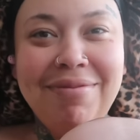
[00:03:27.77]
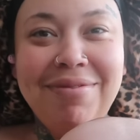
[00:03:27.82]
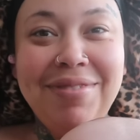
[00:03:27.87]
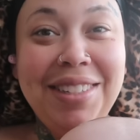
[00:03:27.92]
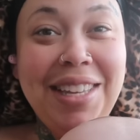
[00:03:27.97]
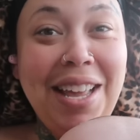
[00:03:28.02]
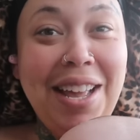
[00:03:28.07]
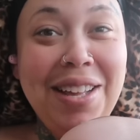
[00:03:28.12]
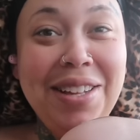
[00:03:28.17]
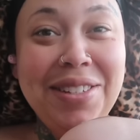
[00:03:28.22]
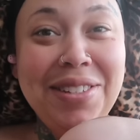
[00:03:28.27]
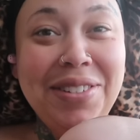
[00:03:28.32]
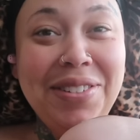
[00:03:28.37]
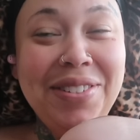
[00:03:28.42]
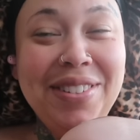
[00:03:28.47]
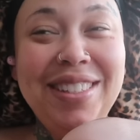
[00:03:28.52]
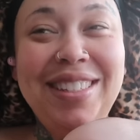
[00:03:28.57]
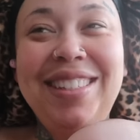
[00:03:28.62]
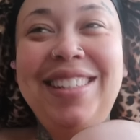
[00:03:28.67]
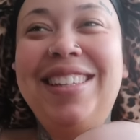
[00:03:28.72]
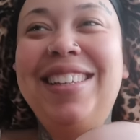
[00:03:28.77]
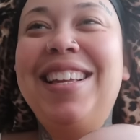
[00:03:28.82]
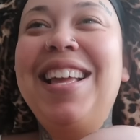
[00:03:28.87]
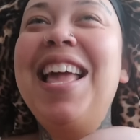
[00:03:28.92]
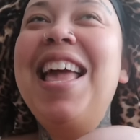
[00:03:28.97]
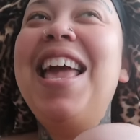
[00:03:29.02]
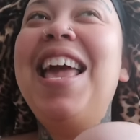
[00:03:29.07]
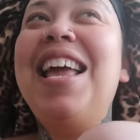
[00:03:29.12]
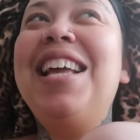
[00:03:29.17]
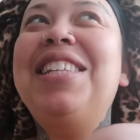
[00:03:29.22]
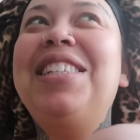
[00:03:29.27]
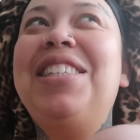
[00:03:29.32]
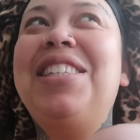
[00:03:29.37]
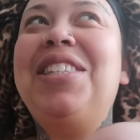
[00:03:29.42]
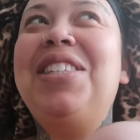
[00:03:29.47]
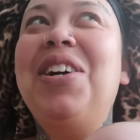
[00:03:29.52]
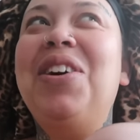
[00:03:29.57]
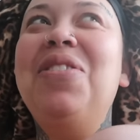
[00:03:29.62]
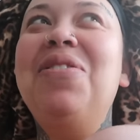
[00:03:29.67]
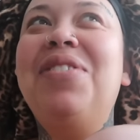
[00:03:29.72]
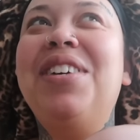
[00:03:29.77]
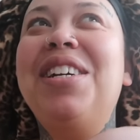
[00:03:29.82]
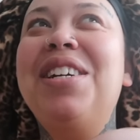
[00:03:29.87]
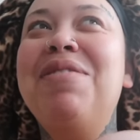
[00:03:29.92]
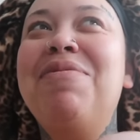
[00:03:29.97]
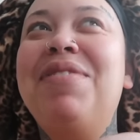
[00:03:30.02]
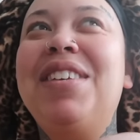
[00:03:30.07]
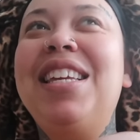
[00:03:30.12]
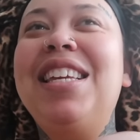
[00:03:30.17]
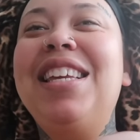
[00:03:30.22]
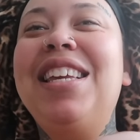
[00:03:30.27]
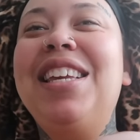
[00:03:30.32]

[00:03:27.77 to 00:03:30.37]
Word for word: yeah, it's so weird being